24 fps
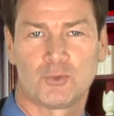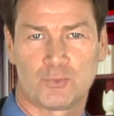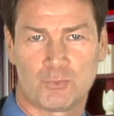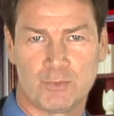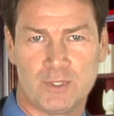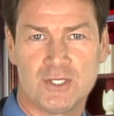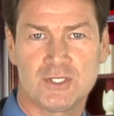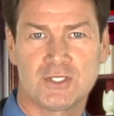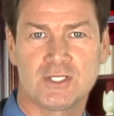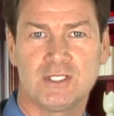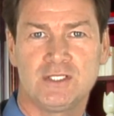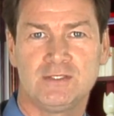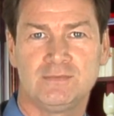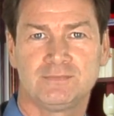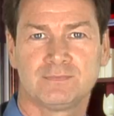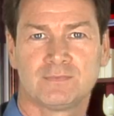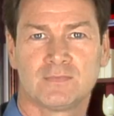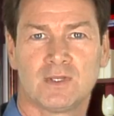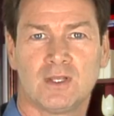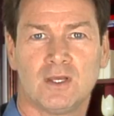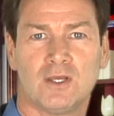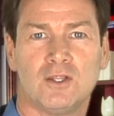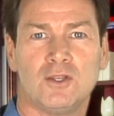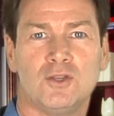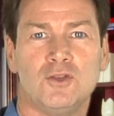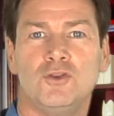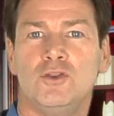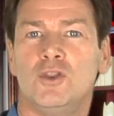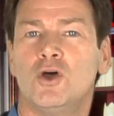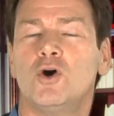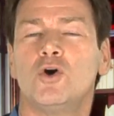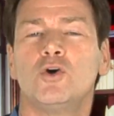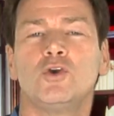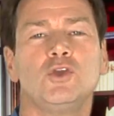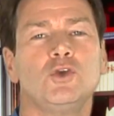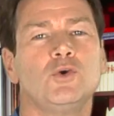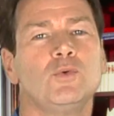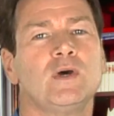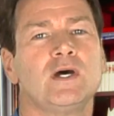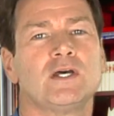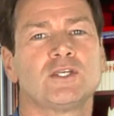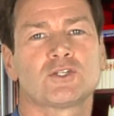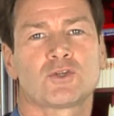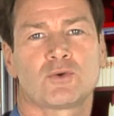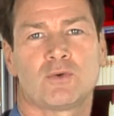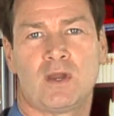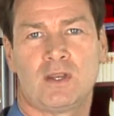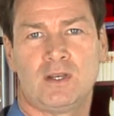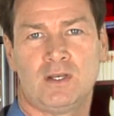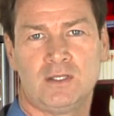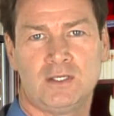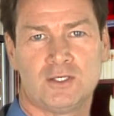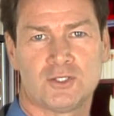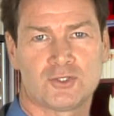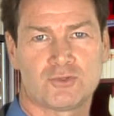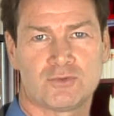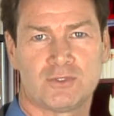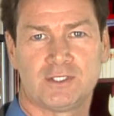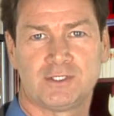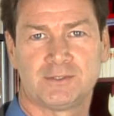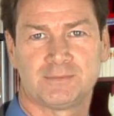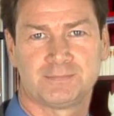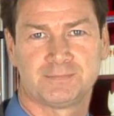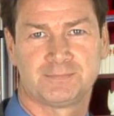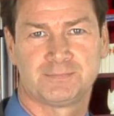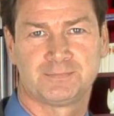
Reason? No U S credit history.